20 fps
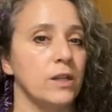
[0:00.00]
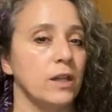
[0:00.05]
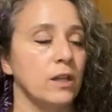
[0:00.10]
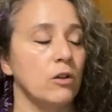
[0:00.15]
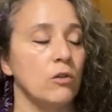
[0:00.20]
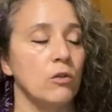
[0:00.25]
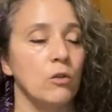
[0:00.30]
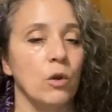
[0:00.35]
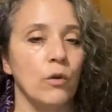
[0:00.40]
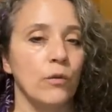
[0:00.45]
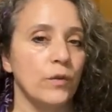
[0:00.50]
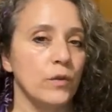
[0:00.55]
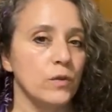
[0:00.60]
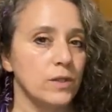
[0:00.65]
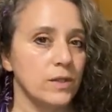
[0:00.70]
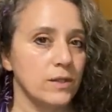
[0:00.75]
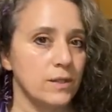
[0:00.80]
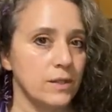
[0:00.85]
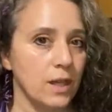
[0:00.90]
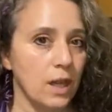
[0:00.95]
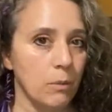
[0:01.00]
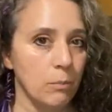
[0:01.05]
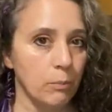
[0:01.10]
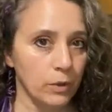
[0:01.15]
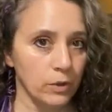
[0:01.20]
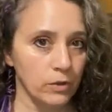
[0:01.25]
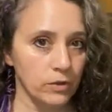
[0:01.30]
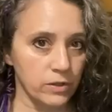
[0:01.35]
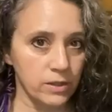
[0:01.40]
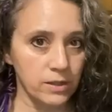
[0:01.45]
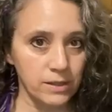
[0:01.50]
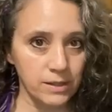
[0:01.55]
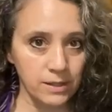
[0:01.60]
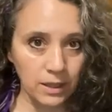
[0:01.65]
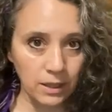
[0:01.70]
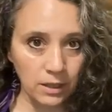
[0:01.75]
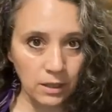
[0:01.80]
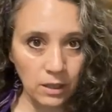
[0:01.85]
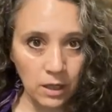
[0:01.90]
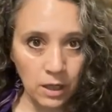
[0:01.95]
I don't know if it was the same person
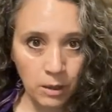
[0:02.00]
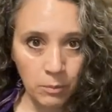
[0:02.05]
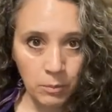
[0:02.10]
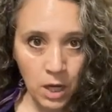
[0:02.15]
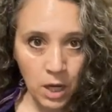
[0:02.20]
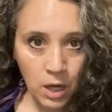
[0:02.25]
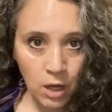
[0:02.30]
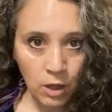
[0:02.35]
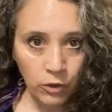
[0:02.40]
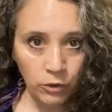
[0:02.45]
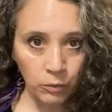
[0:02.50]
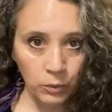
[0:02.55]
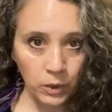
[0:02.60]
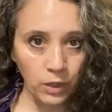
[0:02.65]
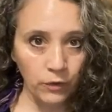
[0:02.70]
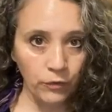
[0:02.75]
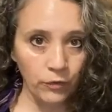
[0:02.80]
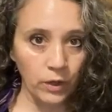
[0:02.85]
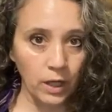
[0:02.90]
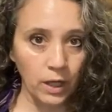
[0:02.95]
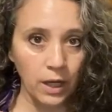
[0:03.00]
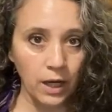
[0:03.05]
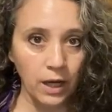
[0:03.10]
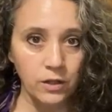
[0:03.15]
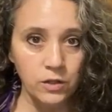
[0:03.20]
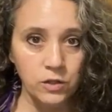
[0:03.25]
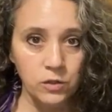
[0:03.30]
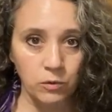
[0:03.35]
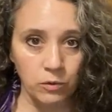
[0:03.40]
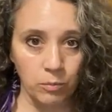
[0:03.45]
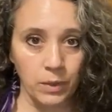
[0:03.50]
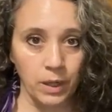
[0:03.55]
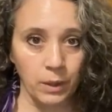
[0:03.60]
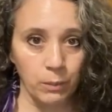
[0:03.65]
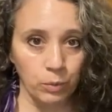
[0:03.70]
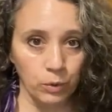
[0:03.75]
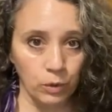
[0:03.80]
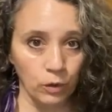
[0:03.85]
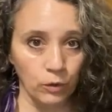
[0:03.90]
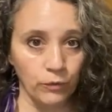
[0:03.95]
setting up three different accounts with my
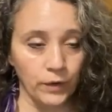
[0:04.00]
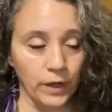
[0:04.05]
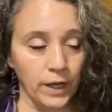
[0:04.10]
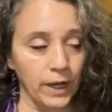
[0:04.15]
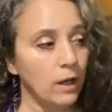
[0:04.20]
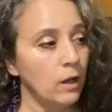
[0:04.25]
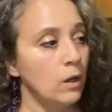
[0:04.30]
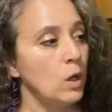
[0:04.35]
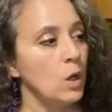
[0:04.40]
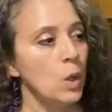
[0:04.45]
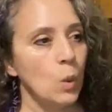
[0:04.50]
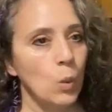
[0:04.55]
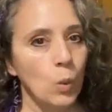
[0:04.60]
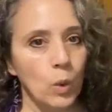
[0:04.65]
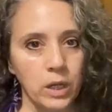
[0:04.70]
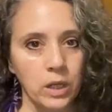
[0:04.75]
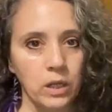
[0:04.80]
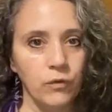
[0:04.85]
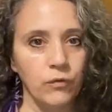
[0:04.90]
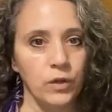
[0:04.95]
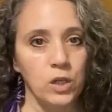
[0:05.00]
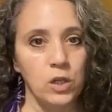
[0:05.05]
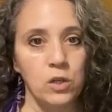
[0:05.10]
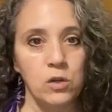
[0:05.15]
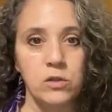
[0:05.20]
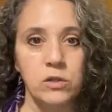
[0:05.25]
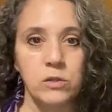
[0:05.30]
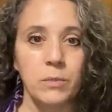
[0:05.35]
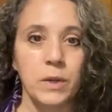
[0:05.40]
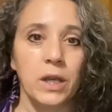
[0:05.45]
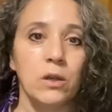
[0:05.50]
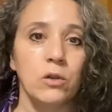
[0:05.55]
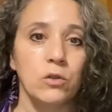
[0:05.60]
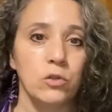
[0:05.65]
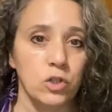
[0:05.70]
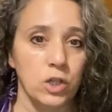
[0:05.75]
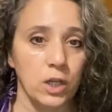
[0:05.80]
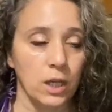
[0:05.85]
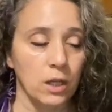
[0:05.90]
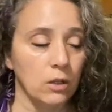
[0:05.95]
profile. One even used my whole
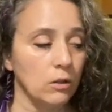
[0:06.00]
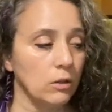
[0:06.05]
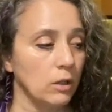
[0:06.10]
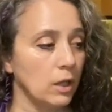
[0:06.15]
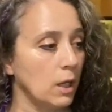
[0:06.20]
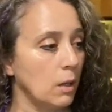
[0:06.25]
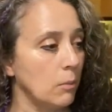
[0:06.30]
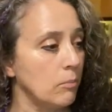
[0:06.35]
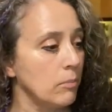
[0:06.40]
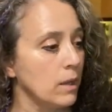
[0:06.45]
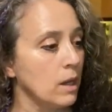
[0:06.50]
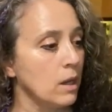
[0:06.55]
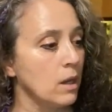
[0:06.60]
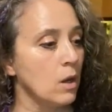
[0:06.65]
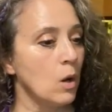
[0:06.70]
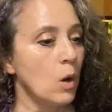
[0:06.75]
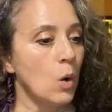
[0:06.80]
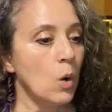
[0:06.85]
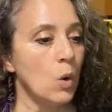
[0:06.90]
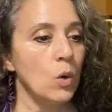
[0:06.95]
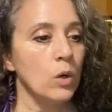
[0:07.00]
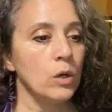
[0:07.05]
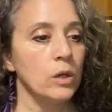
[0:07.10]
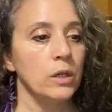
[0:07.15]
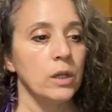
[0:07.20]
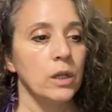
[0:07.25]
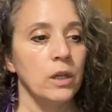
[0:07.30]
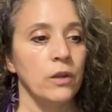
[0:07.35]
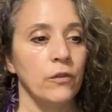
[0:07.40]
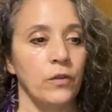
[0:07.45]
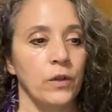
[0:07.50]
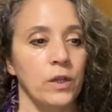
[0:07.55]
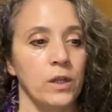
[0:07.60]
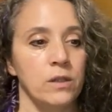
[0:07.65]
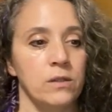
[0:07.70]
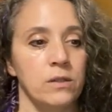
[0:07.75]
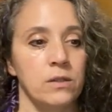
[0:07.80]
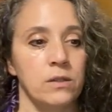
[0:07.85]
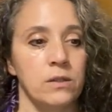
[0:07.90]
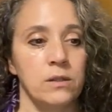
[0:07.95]
channel name. Or if
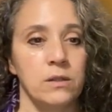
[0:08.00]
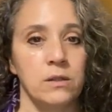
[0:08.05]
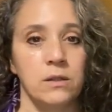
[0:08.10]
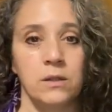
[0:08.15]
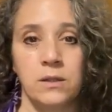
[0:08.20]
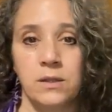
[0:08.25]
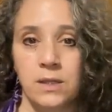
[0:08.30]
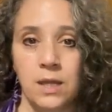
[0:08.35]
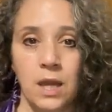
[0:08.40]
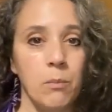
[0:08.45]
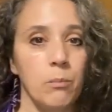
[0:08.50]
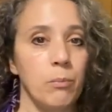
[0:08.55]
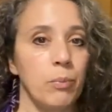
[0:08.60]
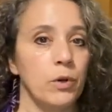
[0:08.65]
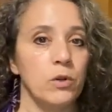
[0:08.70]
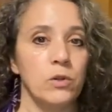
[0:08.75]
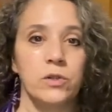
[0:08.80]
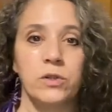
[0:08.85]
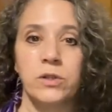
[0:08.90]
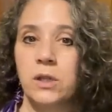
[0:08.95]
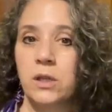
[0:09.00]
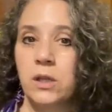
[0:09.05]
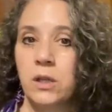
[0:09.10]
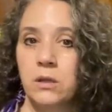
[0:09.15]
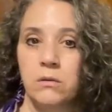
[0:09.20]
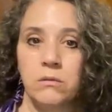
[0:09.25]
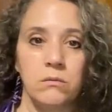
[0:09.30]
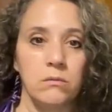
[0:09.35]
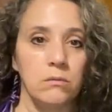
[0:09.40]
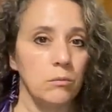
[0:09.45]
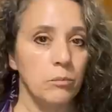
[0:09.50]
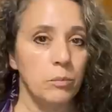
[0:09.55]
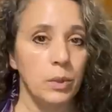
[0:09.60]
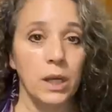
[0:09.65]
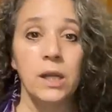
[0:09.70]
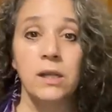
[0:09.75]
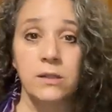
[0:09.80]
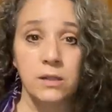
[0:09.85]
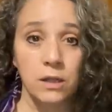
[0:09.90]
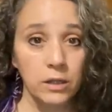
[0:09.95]
it's the same person,
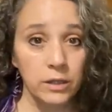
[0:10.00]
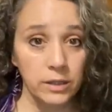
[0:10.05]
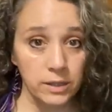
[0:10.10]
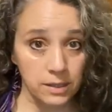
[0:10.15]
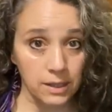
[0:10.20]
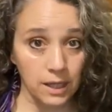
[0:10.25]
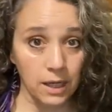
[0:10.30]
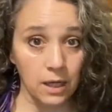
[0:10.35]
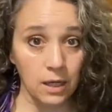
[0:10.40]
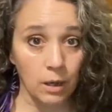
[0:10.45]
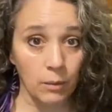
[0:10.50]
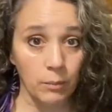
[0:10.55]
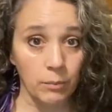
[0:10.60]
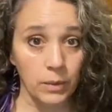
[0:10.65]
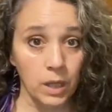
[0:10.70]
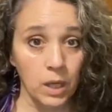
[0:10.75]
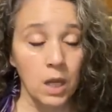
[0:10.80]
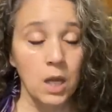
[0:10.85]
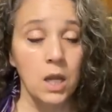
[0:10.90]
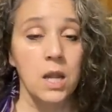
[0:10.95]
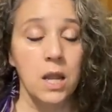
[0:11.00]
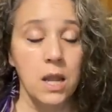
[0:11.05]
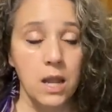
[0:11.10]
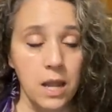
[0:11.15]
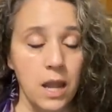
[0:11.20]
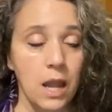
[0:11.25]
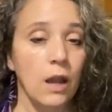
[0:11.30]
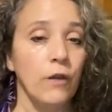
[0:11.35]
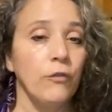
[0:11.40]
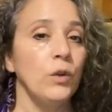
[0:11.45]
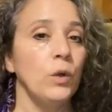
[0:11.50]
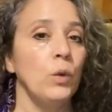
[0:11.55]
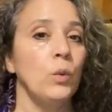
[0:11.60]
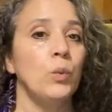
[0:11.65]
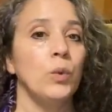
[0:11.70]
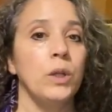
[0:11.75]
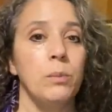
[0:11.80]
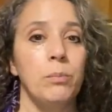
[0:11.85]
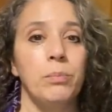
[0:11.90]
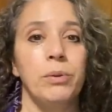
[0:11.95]
but it's all a scam. Never
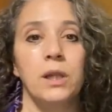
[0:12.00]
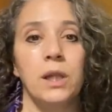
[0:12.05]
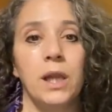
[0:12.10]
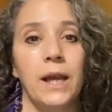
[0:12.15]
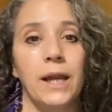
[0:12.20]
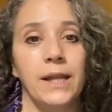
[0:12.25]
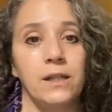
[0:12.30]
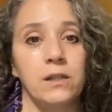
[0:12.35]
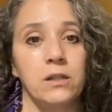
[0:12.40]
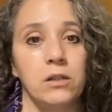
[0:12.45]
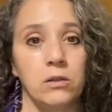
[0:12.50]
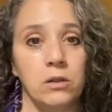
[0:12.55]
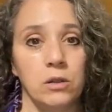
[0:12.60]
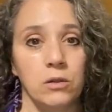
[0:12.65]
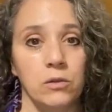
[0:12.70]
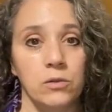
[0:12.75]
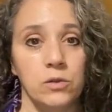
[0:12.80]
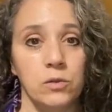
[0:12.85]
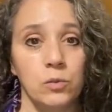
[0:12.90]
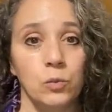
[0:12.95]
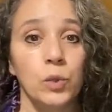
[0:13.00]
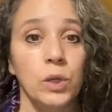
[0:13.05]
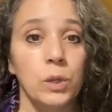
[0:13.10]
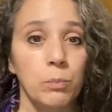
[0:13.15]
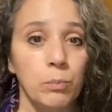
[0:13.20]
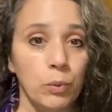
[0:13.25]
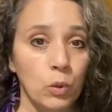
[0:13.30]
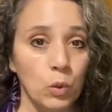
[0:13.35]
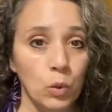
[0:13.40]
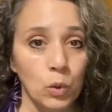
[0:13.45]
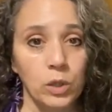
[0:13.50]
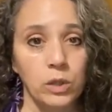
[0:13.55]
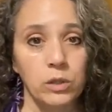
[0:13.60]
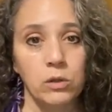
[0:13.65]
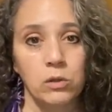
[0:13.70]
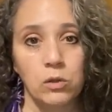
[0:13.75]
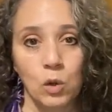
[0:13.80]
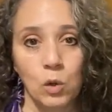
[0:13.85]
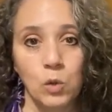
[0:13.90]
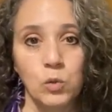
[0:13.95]
reply to those.
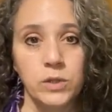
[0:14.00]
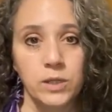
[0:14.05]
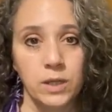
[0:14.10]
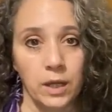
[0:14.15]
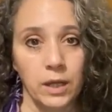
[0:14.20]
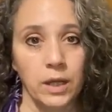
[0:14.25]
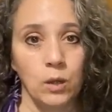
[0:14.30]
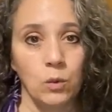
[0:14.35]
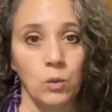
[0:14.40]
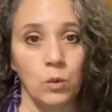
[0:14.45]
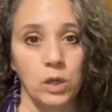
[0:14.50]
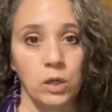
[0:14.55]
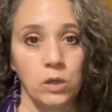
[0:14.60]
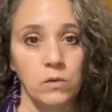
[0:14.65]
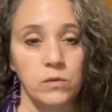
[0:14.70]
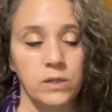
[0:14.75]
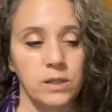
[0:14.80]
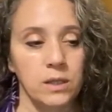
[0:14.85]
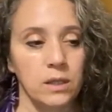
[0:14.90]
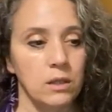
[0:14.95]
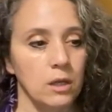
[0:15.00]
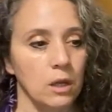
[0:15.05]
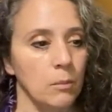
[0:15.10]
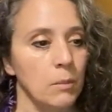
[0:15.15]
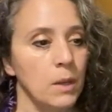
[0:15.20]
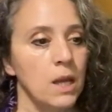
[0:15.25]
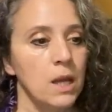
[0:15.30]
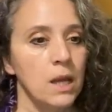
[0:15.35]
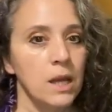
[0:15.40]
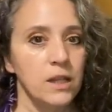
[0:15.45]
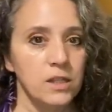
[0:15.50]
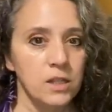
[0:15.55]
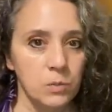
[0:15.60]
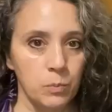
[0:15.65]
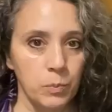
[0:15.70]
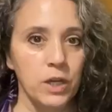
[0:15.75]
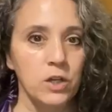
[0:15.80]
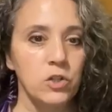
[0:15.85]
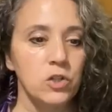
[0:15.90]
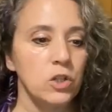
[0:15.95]
Report those kind when you see them,
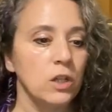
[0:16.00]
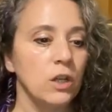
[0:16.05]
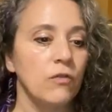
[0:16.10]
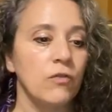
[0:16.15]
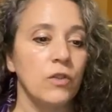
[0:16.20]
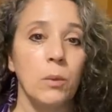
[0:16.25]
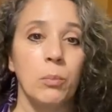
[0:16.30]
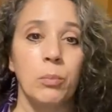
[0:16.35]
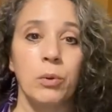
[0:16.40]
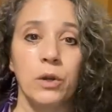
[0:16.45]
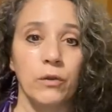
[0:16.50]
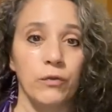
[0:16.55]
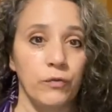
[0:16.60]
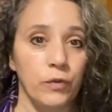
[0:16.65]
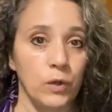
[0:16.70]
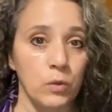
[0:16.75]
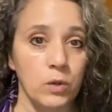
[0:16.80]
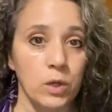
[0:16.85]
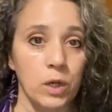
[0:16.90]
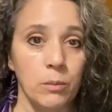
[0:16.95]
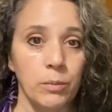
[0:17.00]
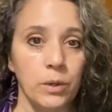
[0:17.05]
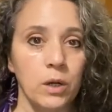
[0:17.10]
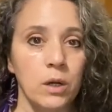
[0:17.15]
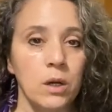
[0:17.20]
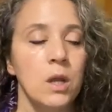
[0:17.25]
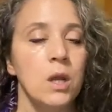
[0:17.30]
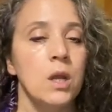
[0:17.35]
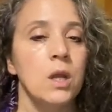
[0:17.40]
especially if they put a phone number.